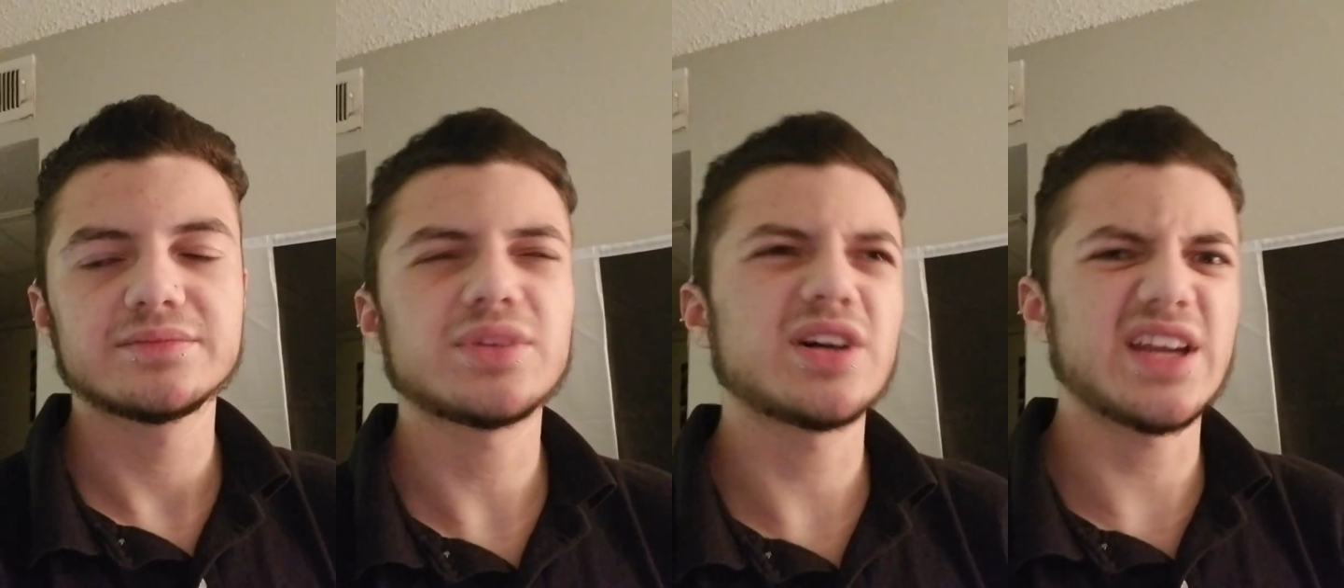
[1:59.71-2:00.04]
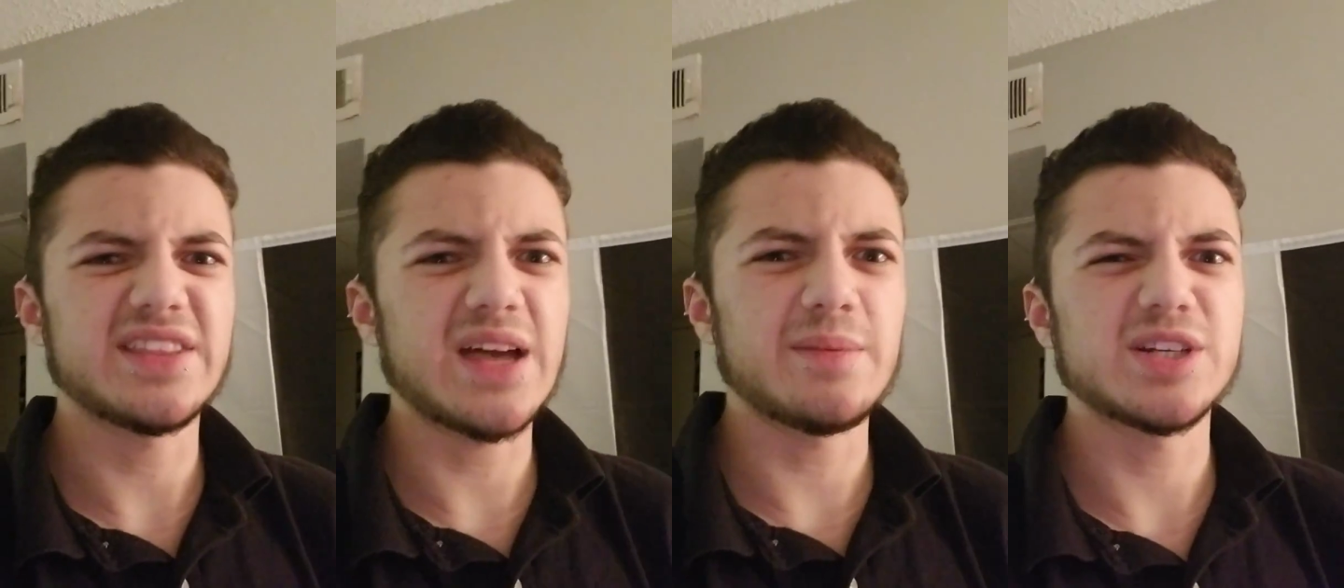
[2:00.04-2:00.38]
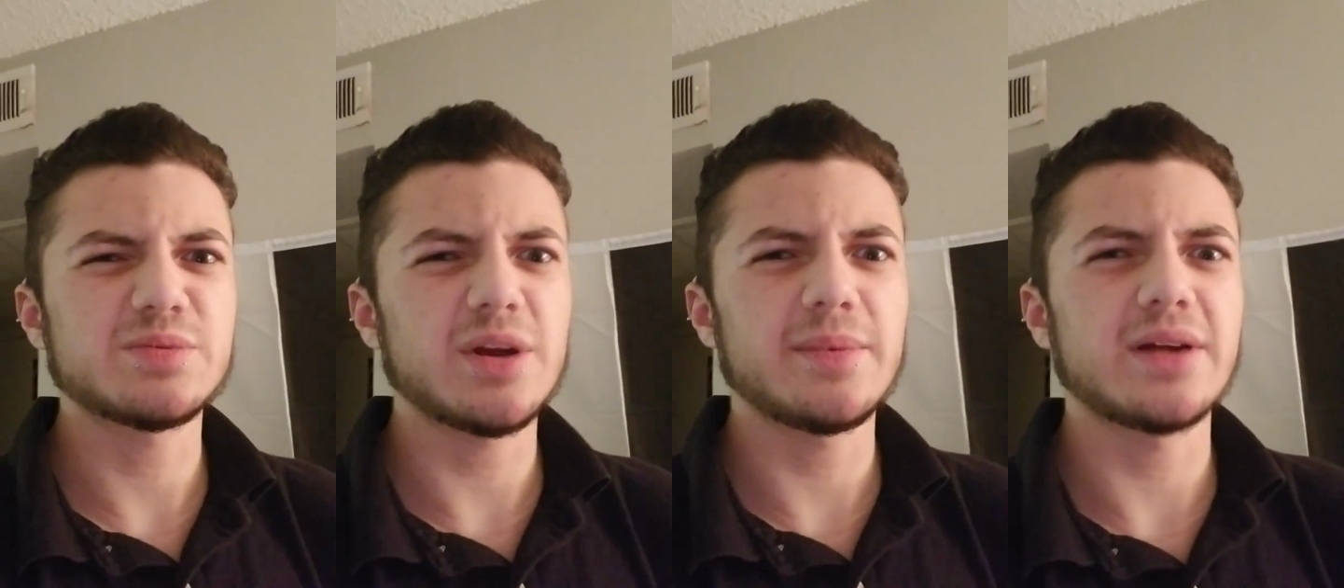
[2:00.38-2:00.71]
Probably not that
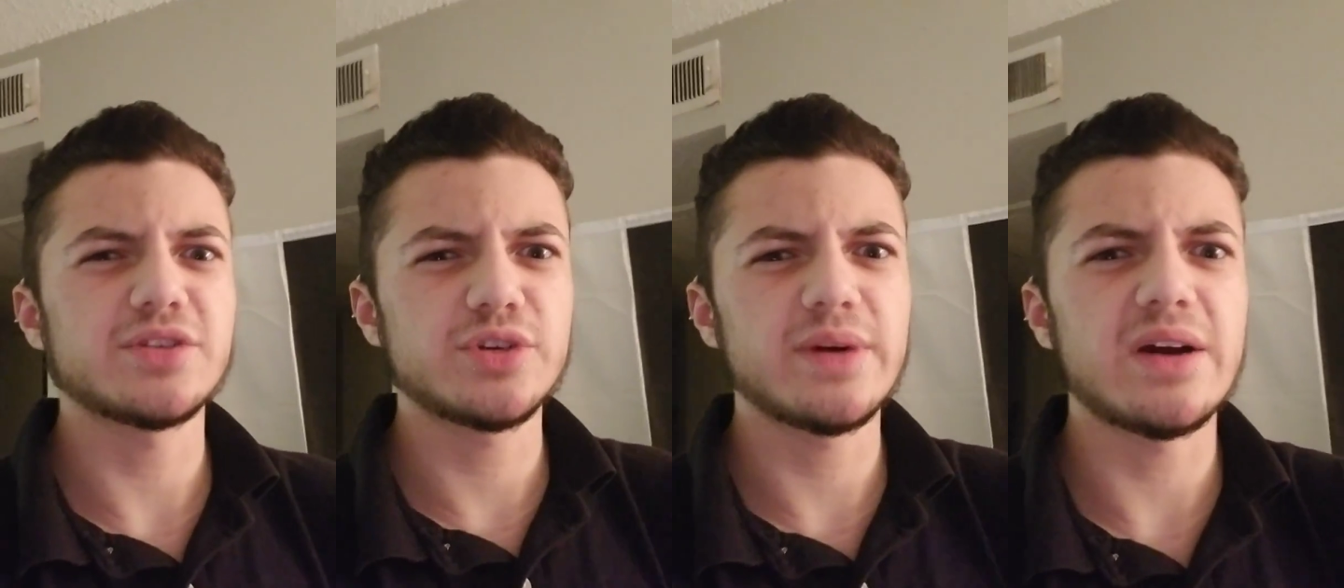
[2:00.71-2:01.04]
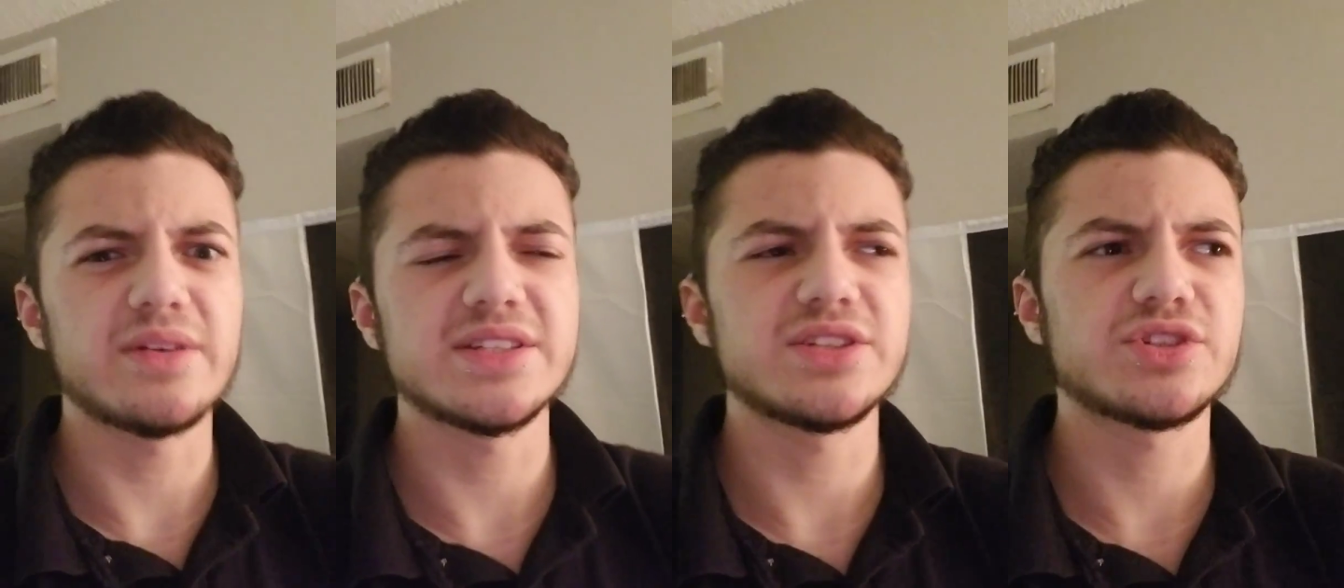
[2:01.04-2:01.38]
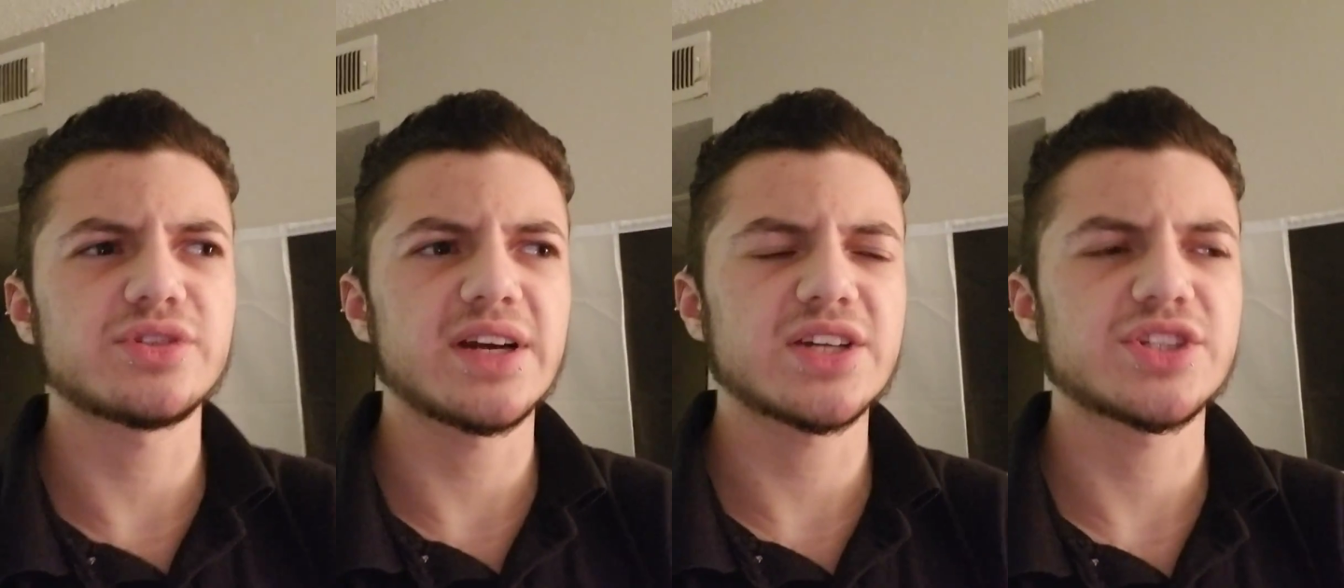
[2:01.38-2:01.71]
much, probably about 2 hours each
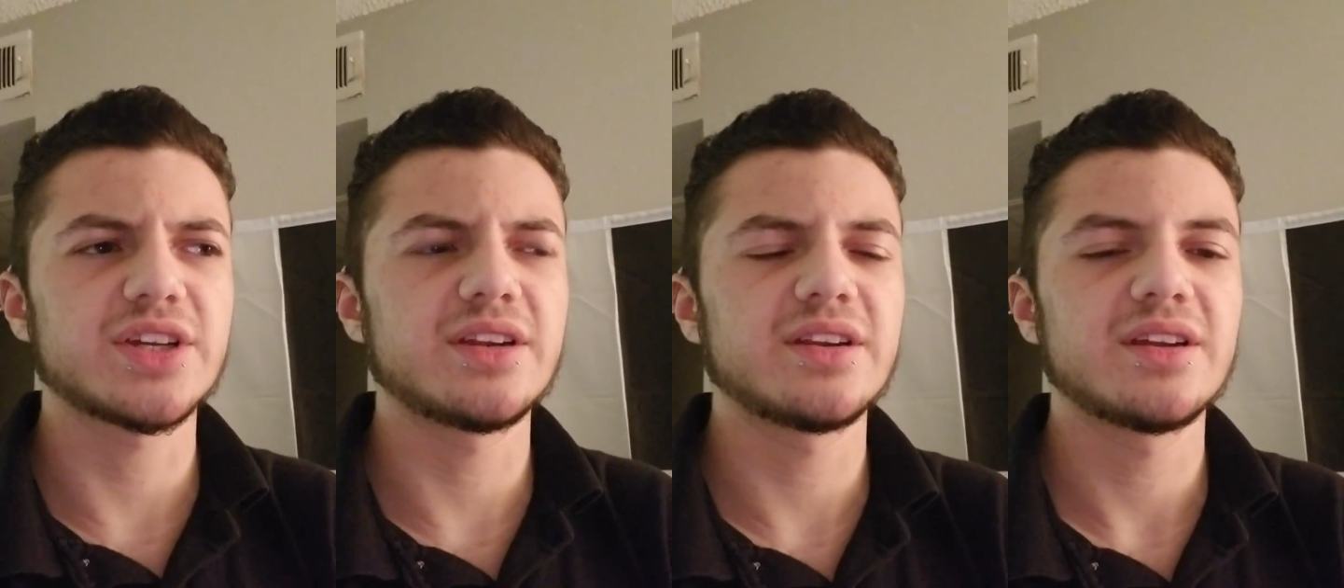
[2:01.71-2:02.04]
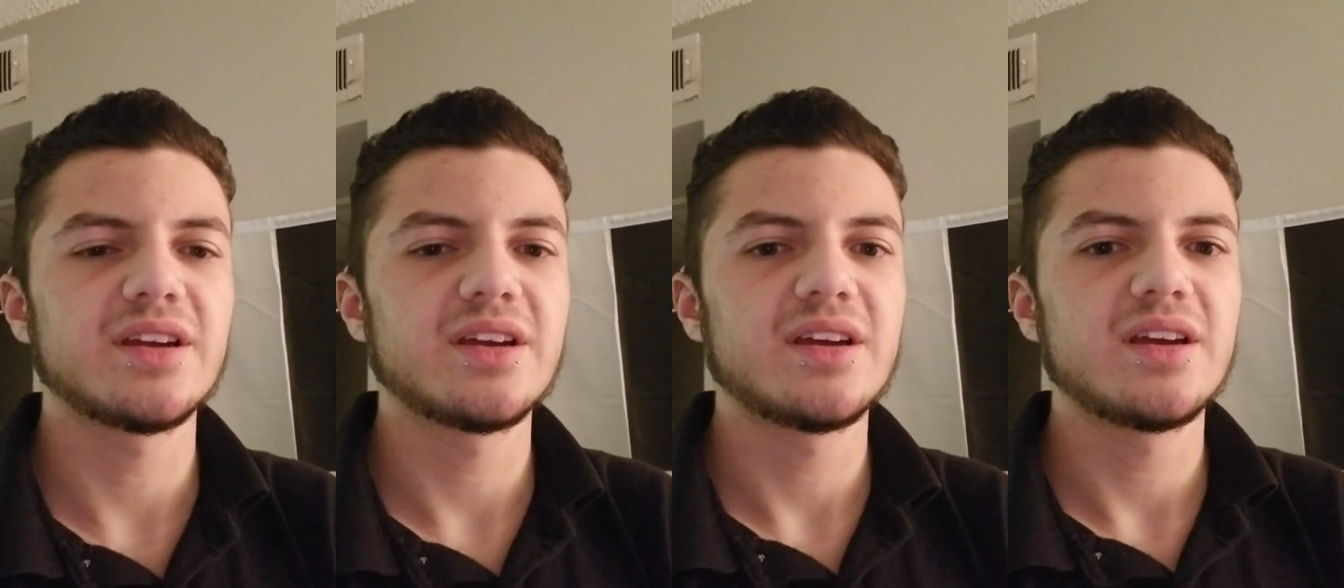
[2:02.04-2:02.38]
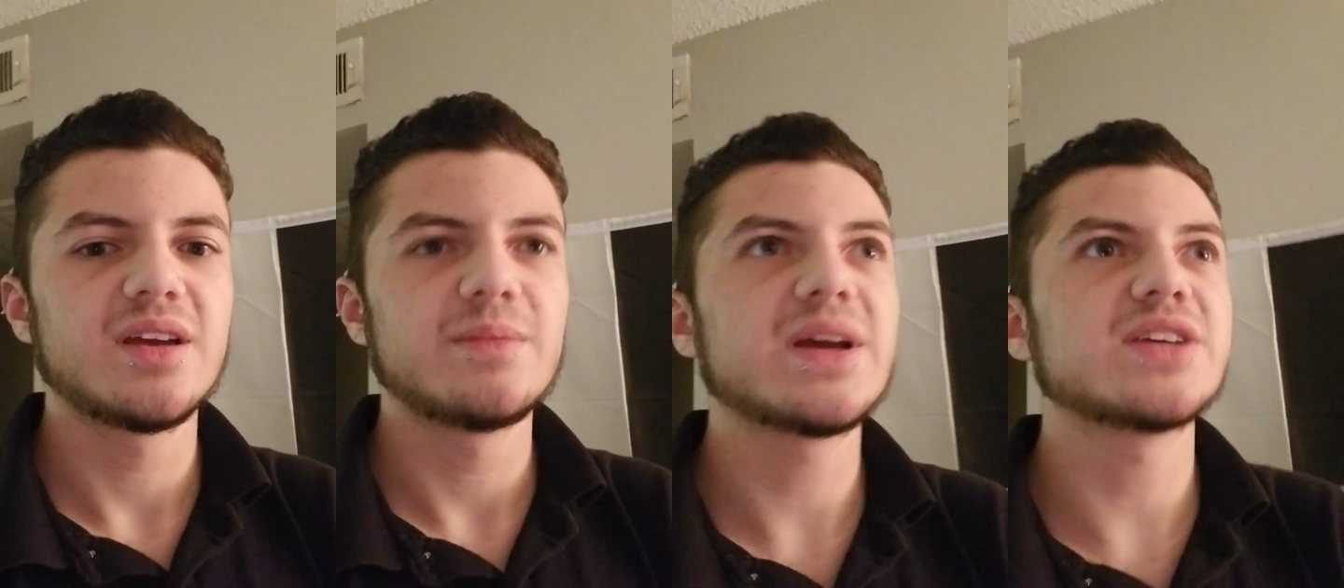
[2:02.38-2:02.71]
direction.
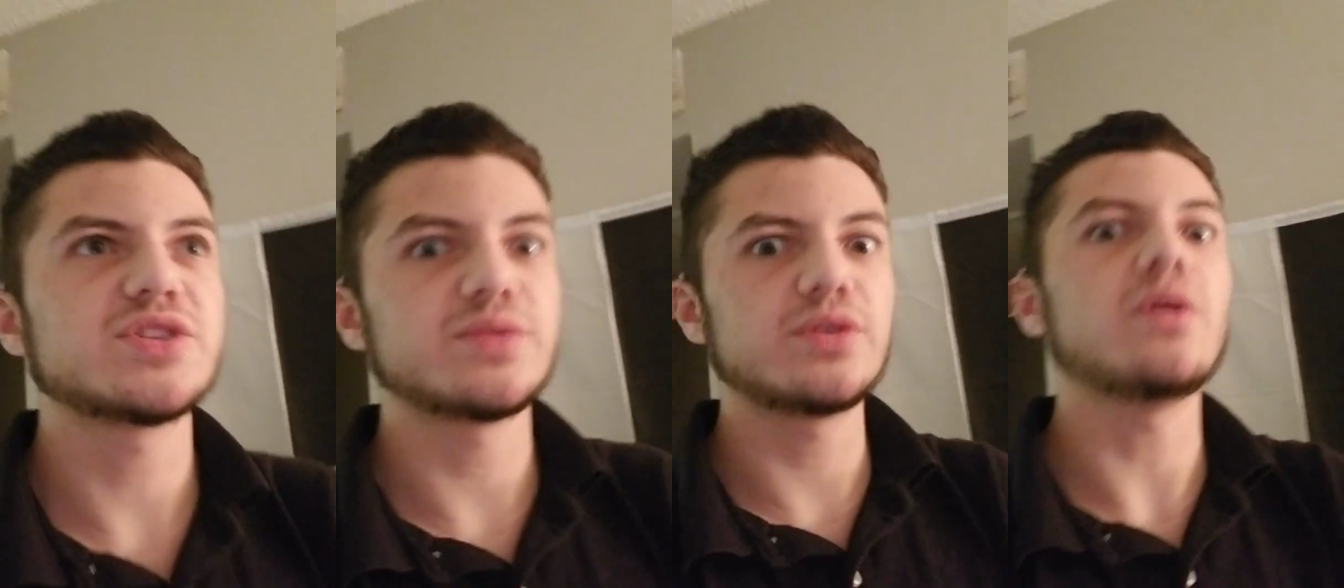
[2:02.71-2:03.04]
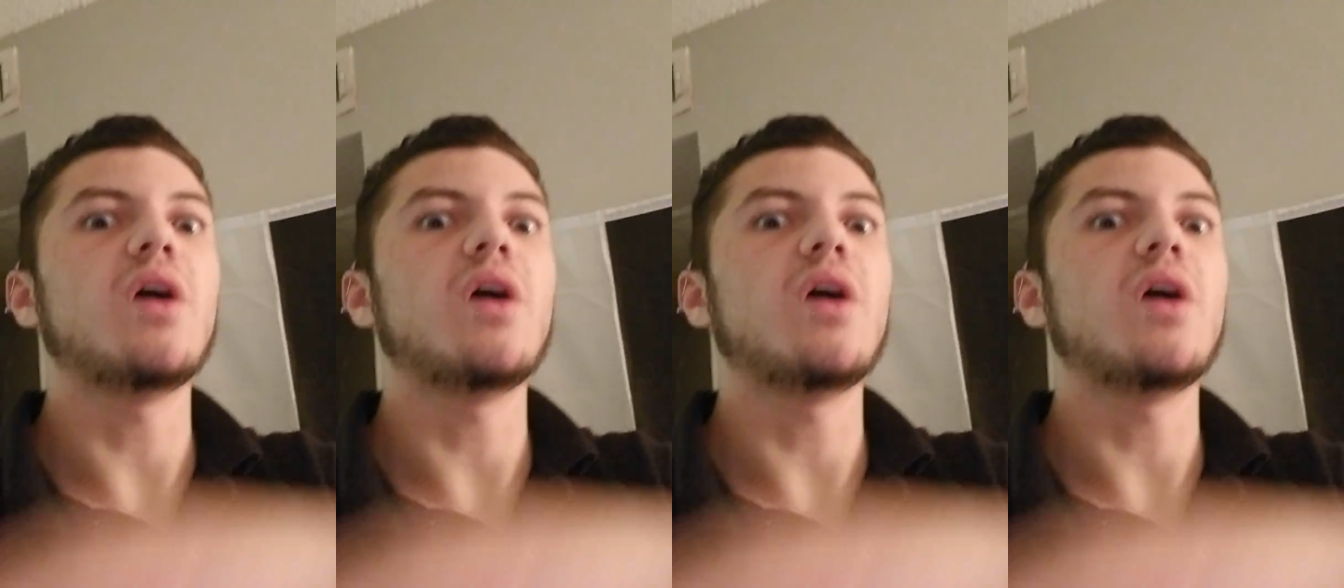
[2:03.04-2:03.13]
Because you would do